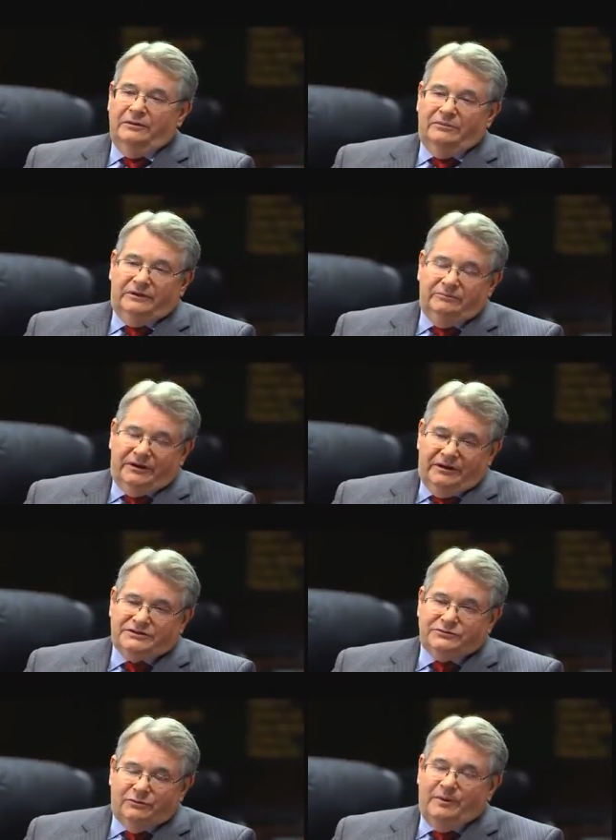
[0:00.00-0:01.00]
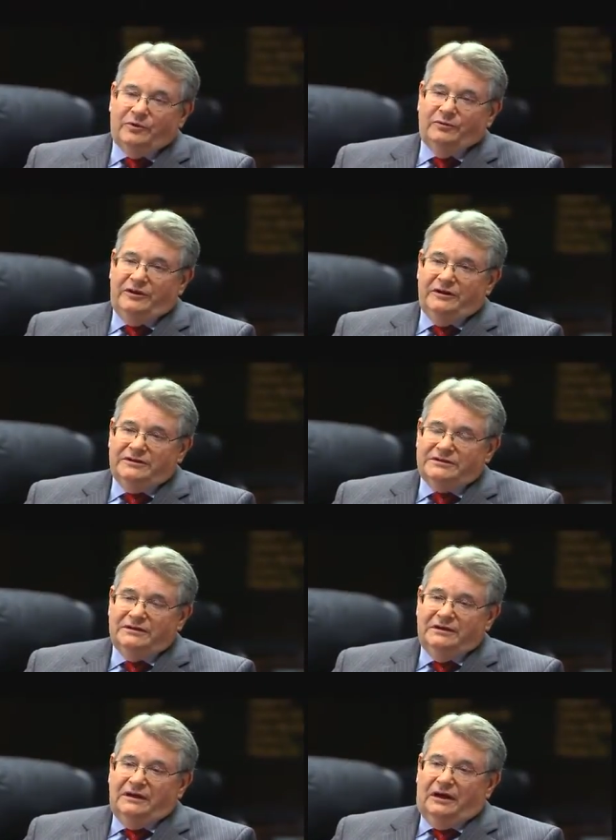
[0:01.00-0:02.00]
But, but let's remember this
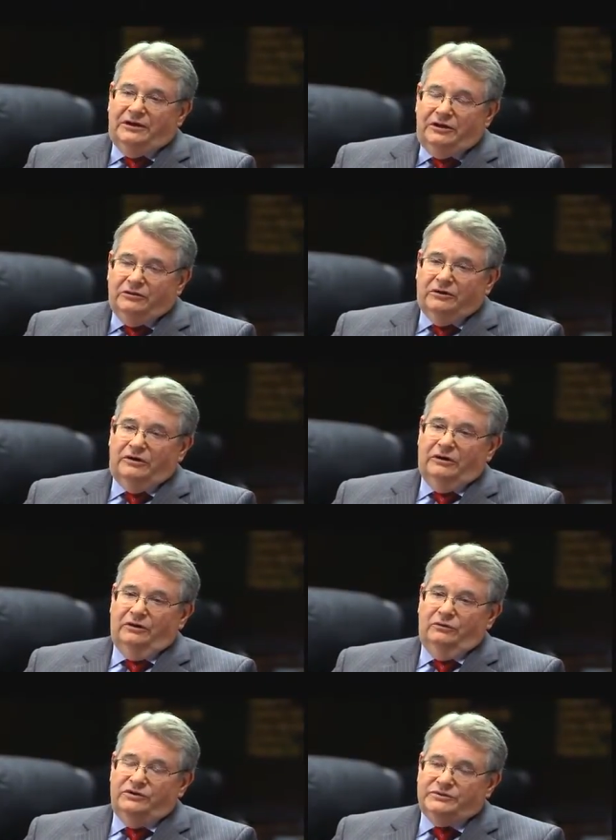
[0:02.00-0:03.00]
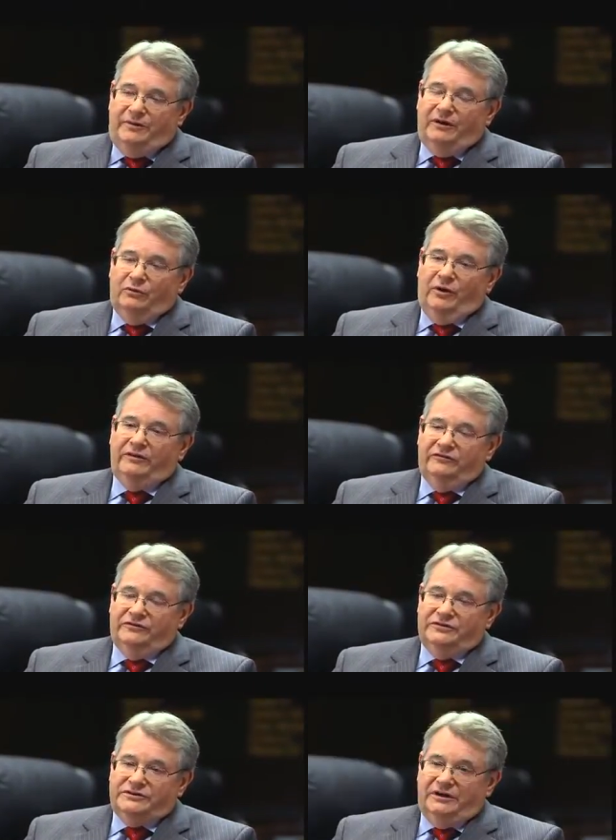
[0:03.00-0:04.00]
a year ago when Speaker
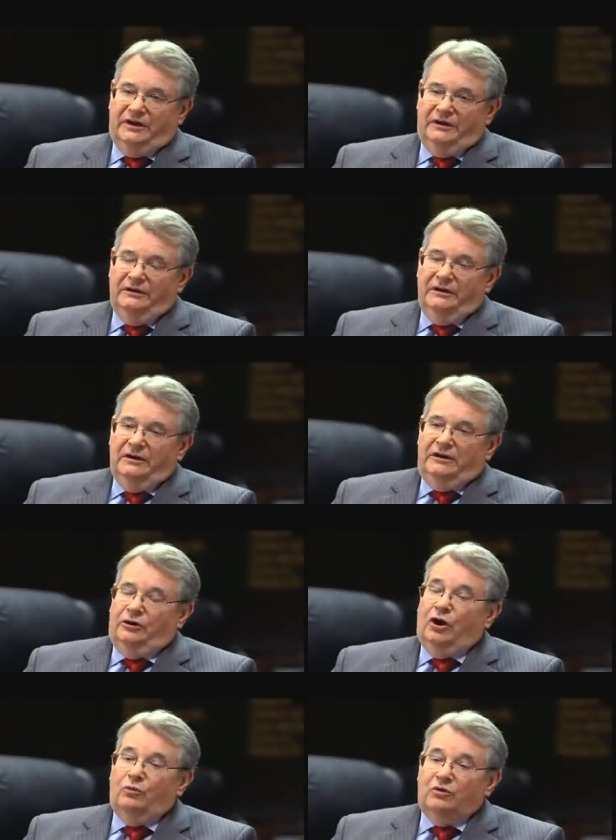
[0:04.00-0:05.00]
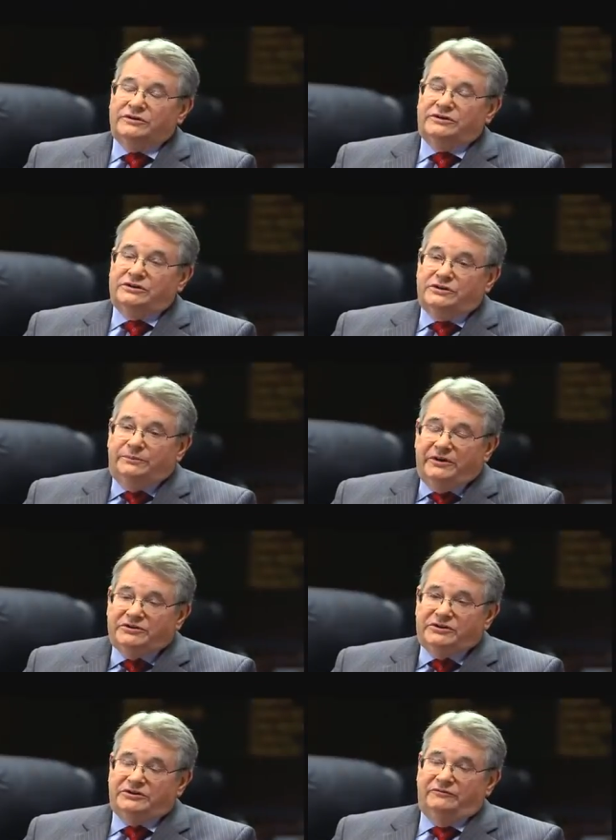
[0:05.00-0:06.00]
Weatherford said, you know, we're
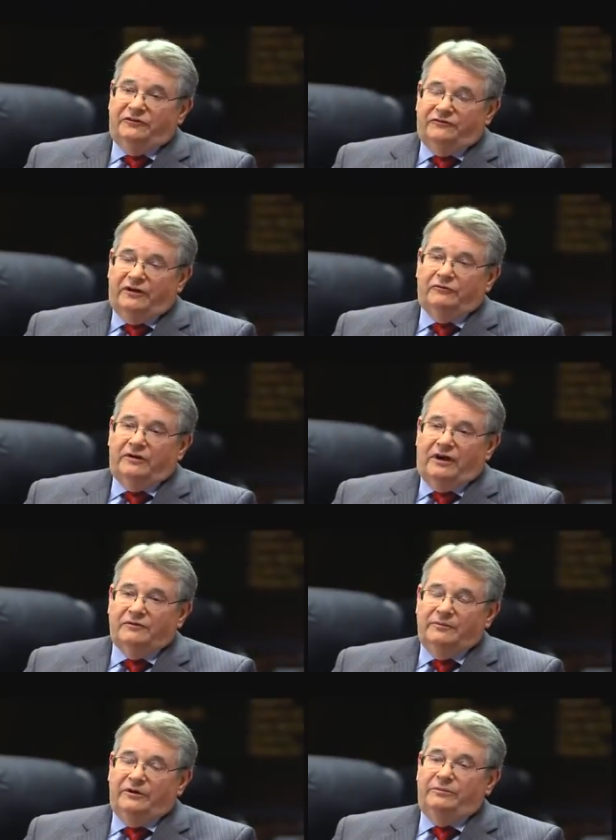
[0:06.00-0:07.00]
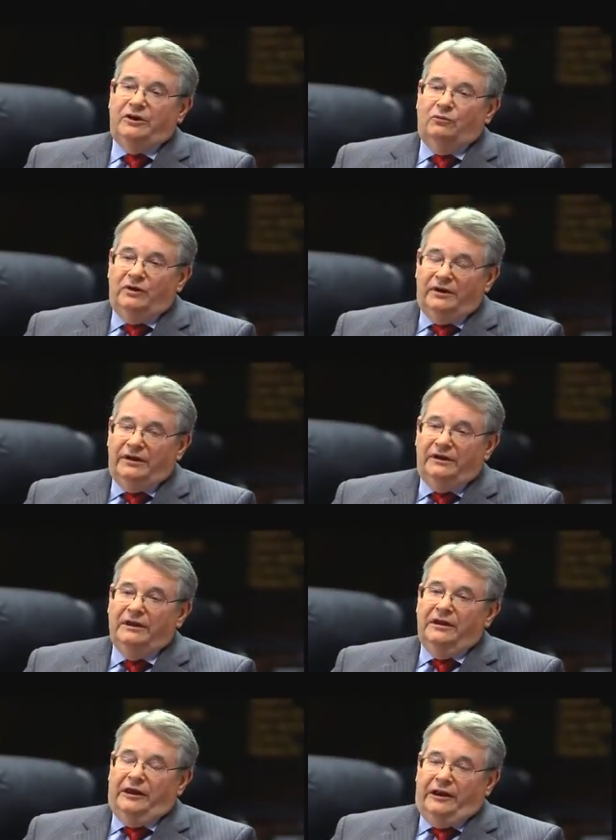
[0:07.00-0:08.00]
suspicious of the federal government being willing
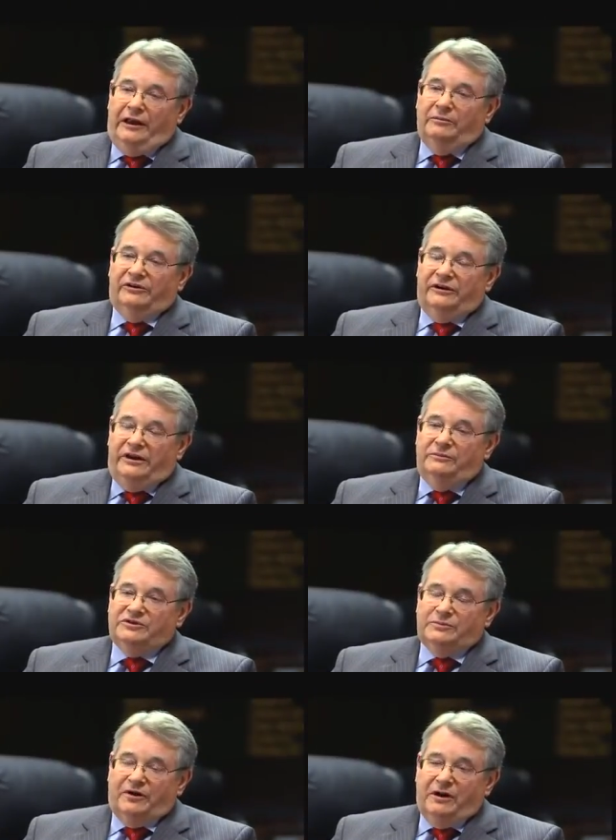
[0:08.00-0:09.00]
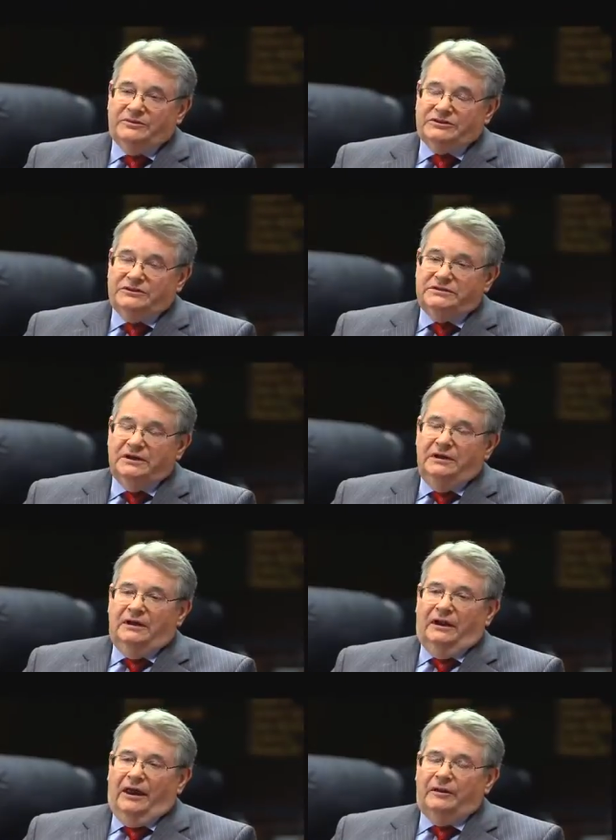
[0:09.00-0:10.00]
and able to keep its promises,
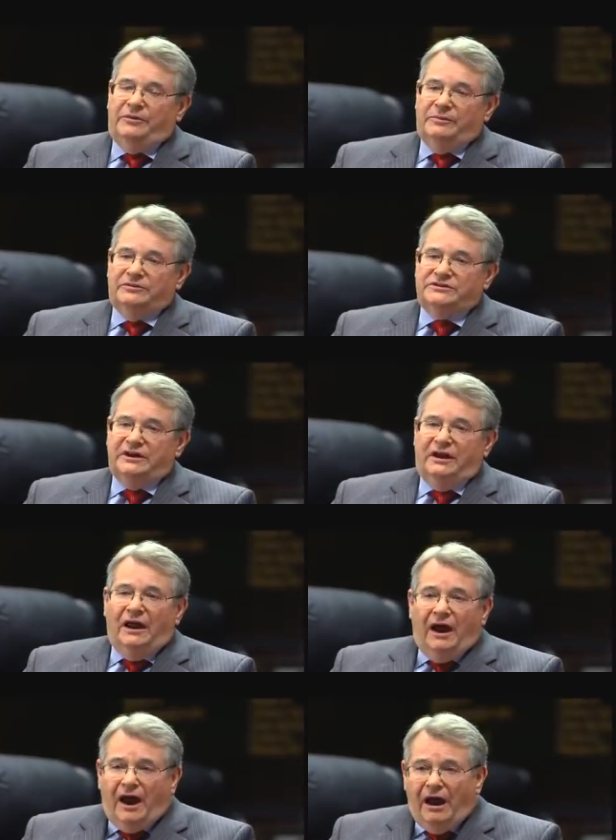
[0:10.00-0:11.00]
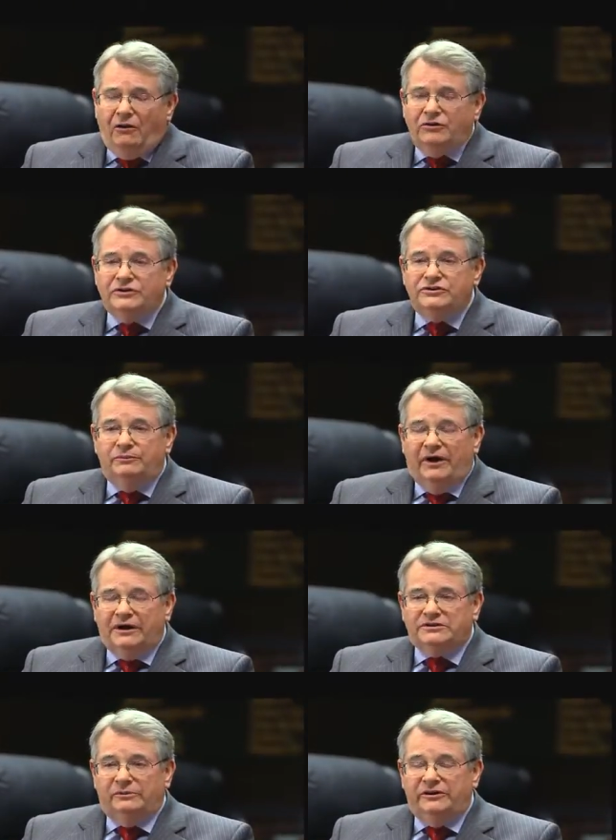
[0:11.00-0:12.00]
a lot of people said, how could you
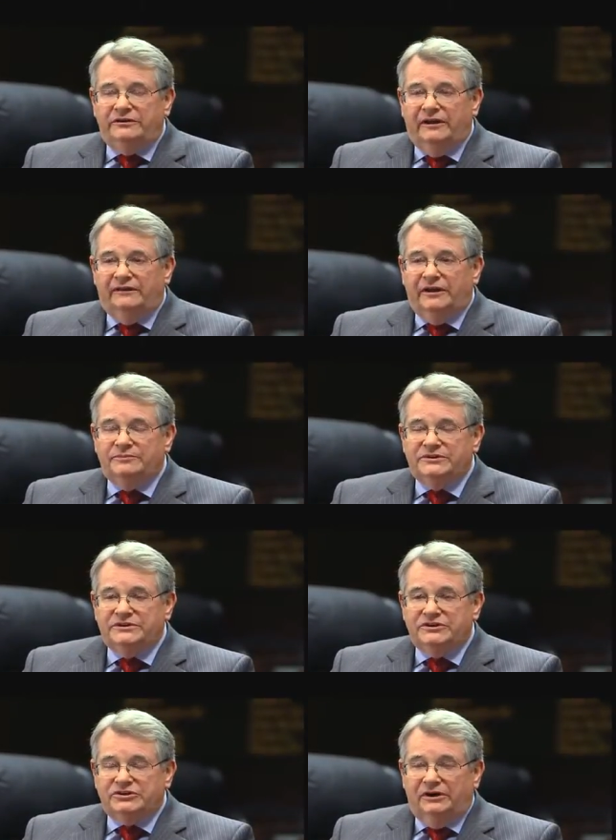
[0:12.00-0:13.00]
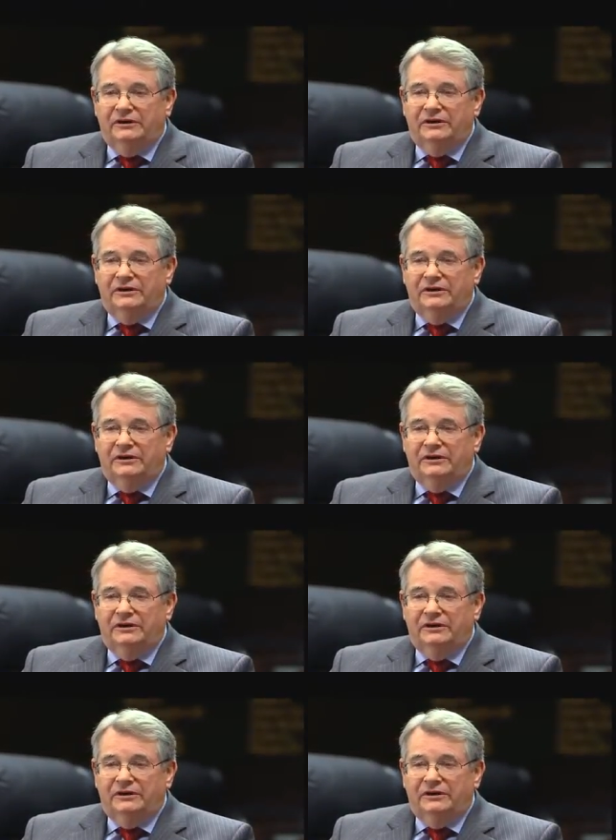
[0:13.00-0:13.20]
possibly take that position?